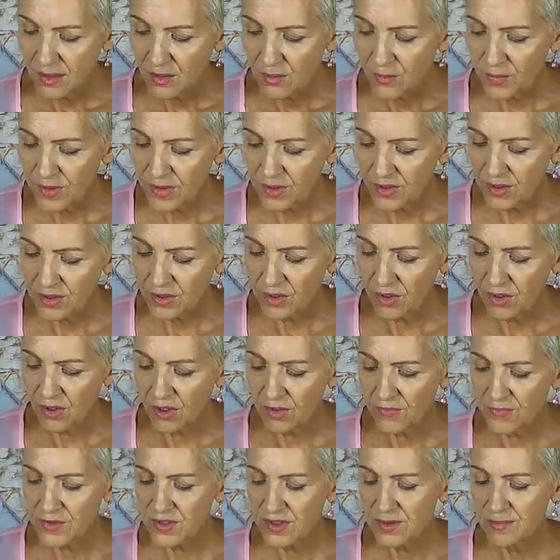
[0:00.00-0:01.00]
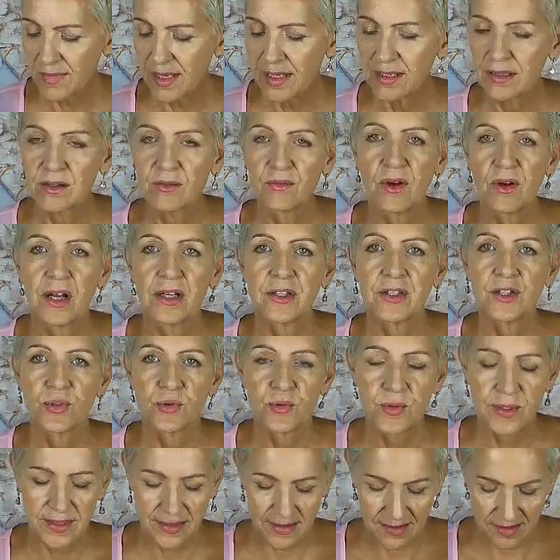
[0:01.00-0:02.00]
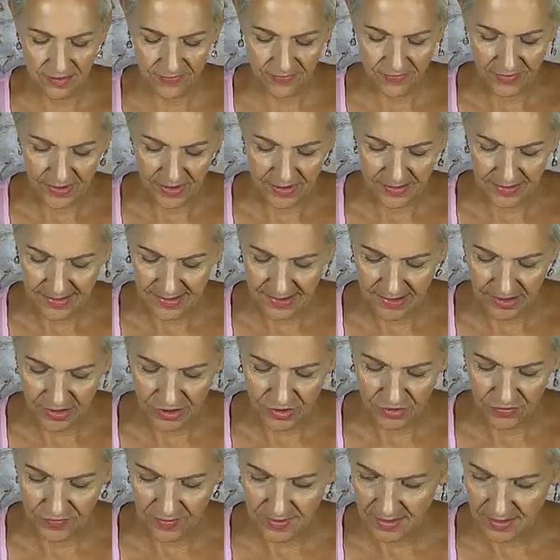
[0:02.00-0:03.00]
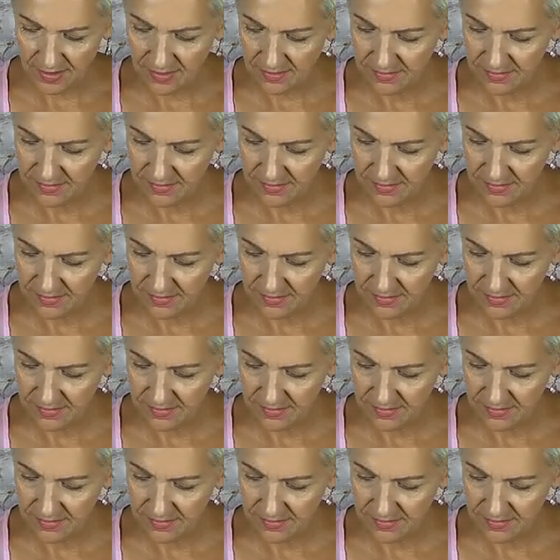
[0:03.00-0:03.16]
we don't often make the right choices for ourselves.